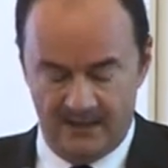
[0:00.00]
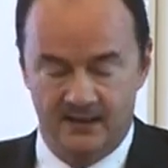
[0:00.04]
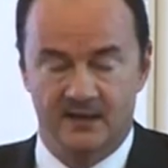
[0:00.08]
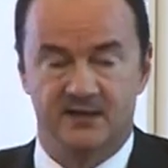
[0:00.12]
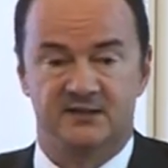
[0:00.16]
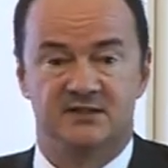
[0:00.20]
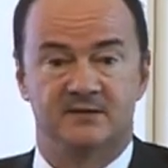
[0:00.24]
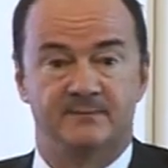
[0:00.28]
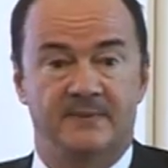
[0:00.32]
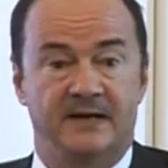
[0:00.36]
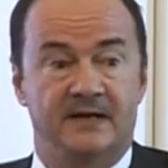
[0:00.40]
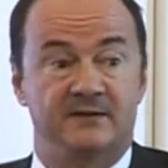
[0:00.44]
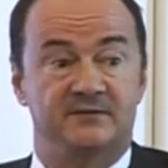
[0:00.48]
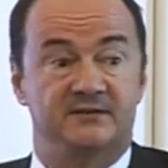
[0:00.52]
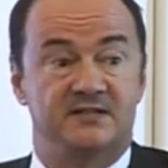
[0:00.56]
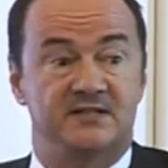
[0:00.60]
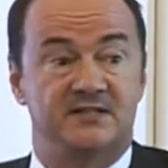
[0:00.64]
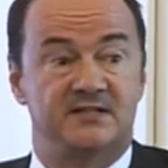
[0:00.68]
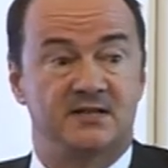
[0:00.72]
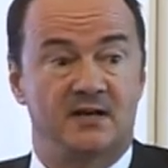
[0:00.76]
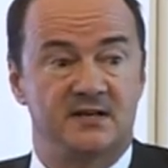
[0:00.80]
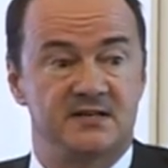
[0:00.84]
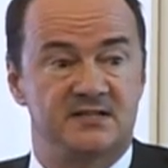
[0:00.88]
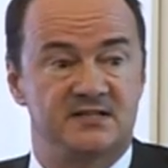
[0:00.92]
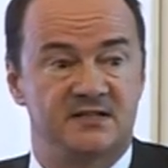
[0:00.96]
It's about
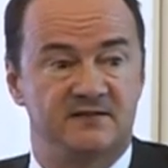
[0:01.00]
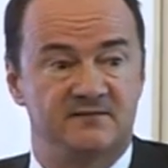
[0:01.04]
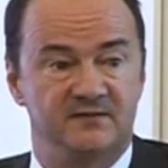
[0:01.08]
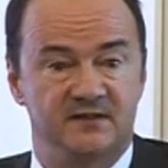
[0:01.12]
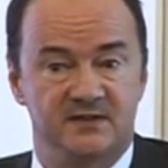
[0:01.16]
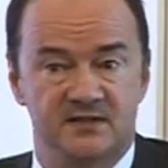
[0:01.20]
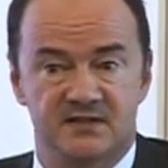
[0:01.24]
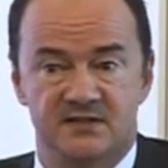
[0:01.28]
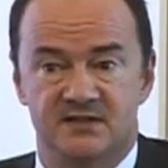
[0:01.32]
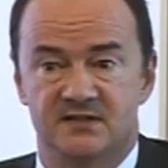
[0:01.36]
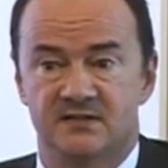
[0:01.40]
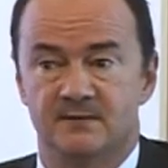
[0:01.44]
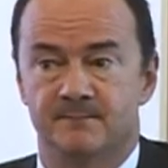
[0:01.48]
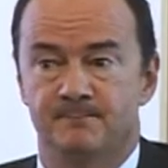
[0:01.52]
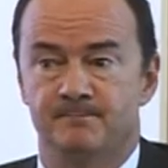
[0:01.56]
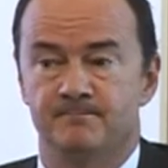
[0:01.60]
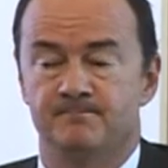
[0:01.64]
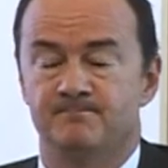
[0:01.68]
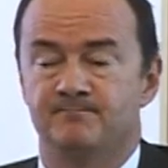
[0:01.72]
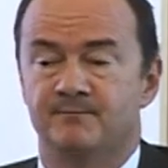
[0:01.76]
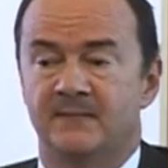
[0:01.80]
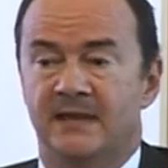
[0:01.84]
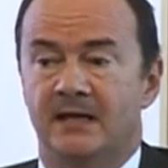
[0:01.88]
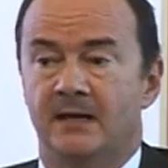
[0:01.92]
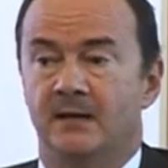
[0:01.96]
decisiveness
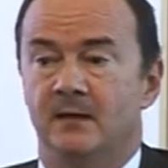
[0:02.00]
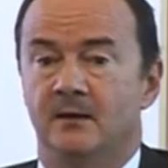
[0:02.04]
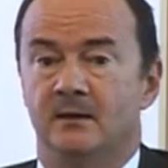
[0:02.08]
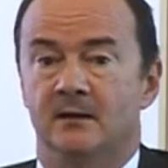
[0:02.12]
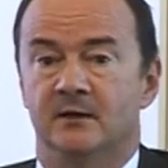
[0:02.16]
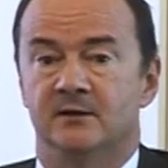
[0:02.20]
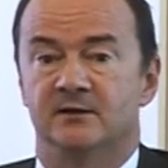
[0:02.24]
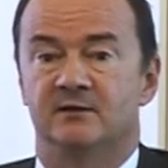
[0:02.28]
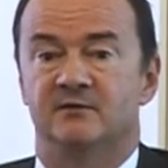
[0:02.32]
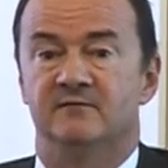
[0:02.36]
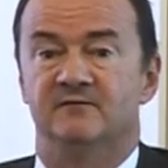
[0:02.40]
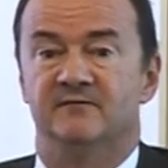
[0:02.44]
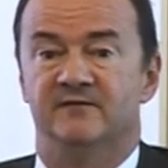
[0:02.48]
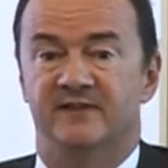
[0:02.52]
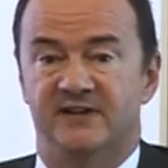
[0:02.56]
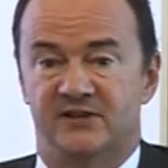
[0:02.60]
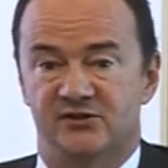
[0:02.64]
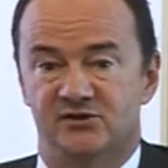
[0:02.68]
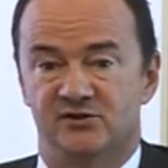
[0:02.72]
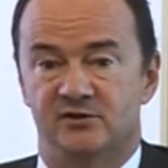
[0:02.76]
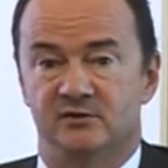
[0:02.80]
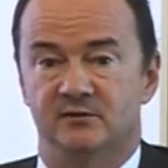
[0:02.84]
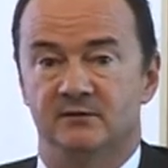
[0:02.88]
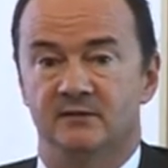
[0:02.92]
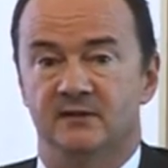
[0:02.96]
and
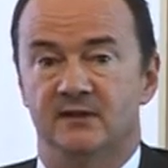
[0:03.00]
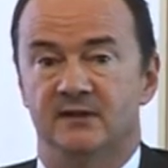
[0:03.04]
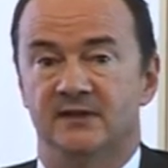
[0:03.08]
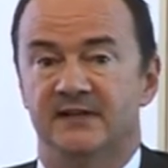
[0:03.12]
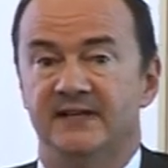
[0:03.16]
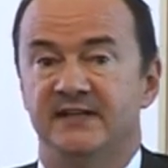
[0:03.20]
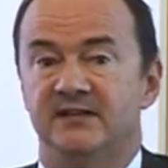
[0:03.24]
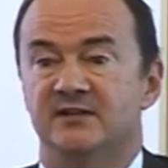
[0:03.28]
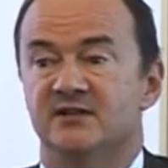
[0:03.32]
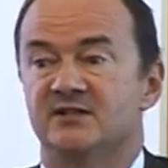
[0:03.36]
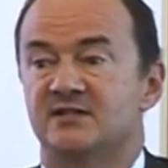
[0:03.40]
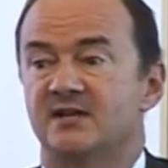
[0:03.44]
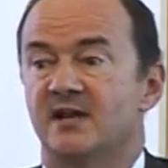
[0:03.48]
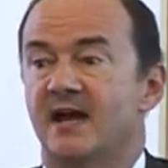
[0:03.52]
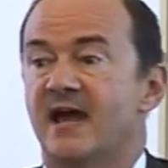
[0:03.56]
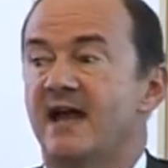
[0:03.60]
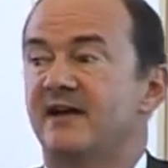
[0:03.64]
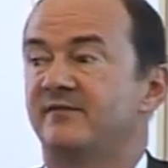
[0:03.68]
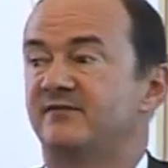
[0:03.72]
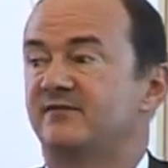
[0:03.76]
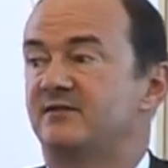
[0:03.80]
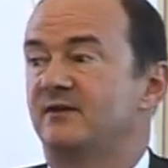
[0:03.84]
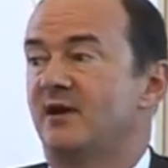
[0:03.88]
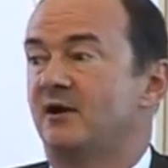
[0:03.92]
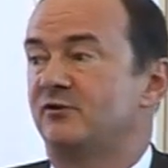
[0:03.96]
conviction. Leaders
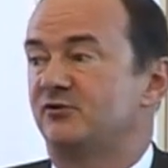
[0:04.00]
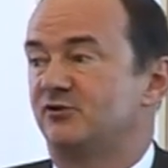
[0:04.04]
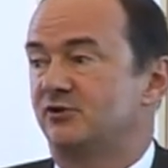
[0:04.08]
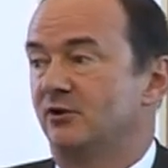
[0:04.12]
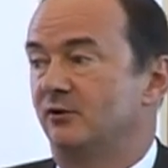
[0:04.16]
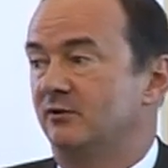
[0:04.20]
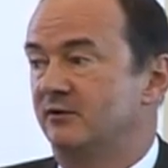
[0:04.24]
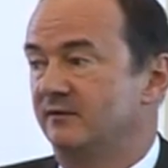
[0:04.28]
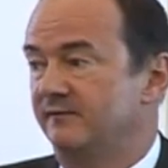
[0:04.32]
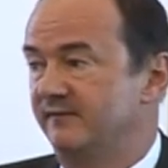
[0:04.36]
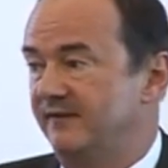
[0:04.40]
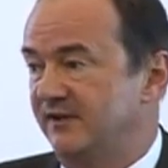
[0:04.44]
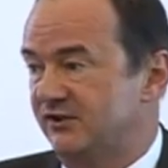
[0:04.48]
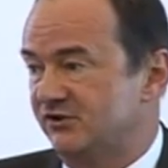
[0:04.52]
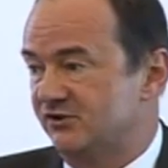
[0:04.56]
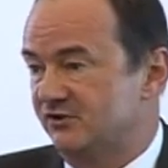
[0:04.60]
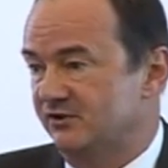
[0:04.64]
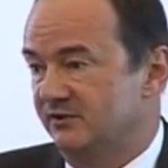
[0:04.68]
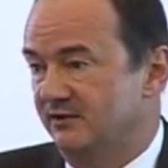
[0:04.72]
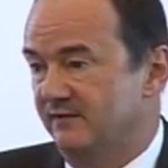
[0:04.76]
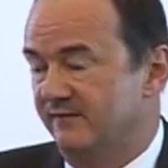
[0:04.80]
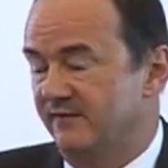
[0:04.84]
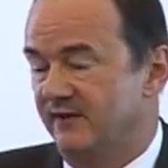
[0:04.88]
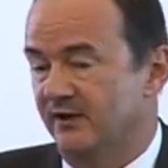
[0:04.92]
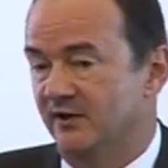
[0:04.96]
have to show
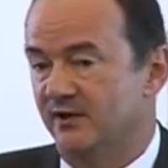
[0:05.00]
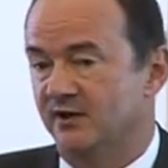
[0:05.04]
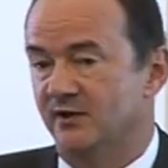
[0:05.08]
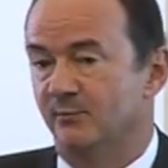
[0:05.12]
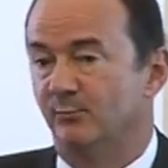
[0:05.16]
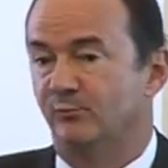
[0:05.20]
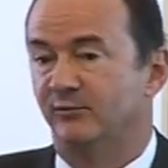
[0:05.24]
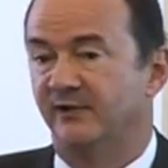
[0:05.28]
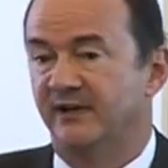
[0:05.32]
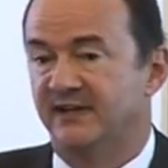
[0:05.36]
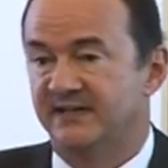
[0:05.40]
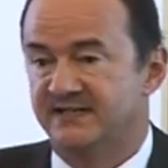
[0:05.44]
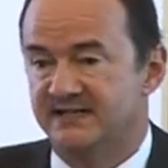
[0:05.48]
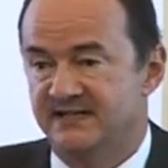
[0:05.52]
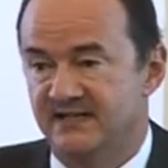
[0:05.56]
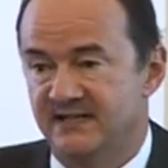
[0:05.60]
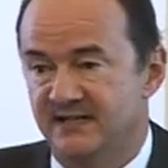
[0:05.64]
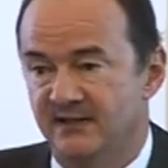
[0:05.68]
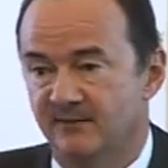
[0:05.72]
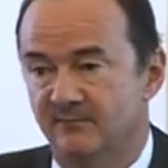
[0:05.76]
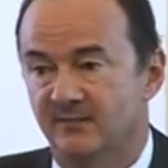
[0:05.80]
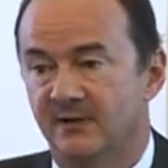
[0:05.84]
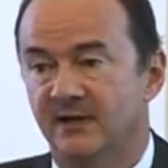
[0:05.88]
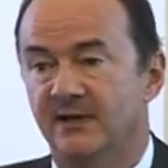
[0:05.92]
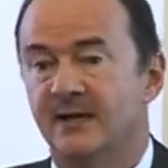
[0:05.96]
conviction if they're going to bring a
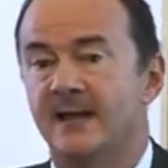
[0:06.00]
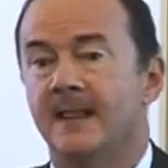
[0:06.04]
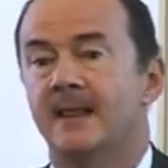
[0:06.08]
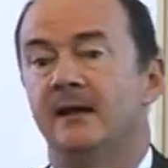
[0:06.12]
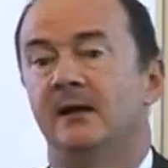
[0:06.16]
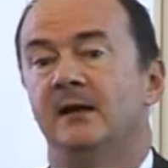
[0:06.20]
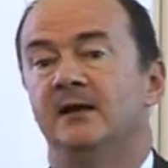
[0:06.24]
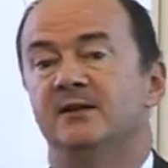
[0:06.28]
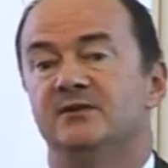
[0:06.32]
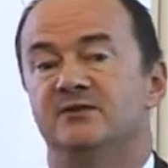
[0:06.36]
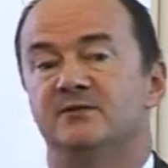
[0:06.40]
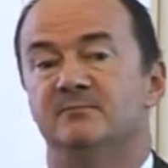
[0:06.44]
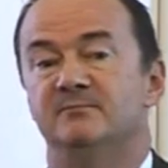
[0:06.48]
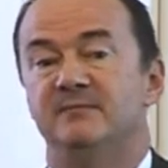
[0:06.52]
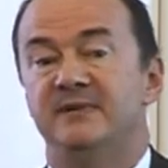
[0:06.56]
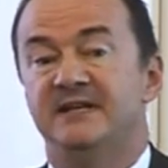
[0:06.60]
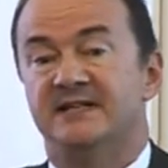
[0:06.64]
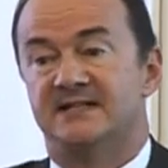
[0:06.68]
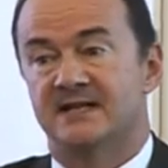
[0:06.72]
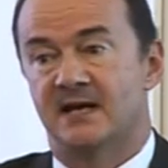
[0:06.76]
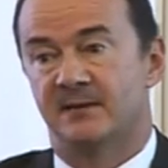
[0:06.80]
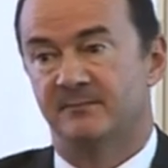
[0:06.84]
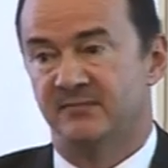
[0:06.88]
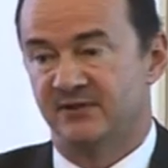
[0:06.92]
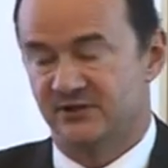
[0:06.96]
team to
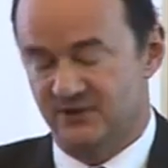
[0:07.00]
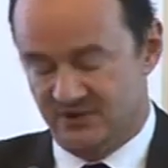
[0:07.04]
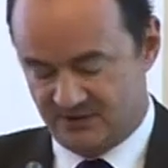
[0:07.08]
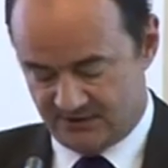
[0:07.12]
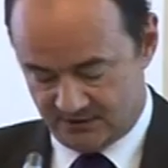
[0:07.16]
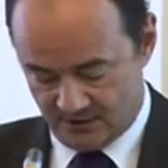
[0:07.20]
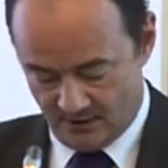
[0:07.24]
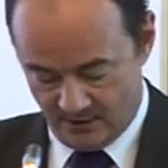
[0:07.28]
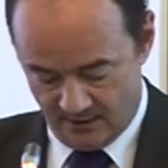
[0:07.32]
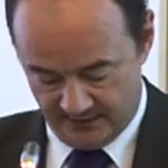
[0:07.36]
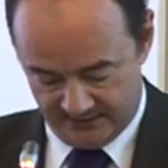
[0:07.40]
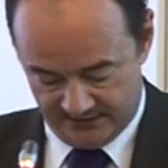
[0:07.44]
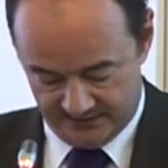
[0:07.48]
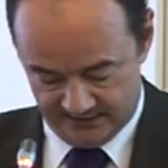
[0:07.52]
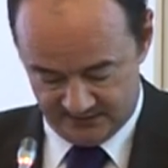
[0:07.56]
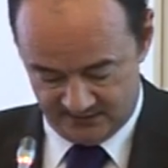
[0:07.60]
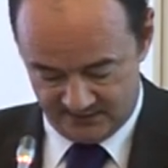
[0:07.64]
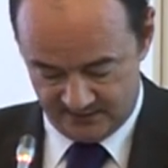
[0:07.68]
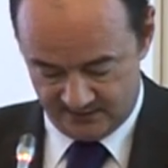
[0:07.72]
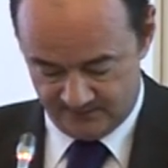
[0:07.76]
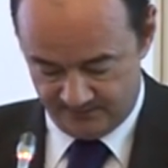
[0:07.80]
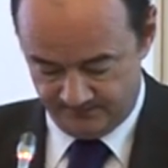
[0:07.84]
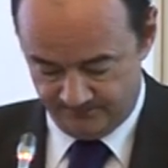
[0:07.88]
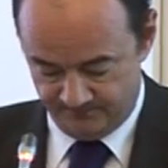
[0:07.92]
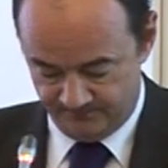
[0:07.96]
meet ambitious
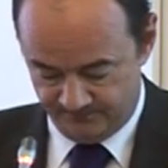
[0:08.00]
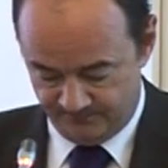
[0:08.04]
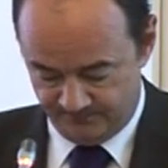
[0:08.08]
targets.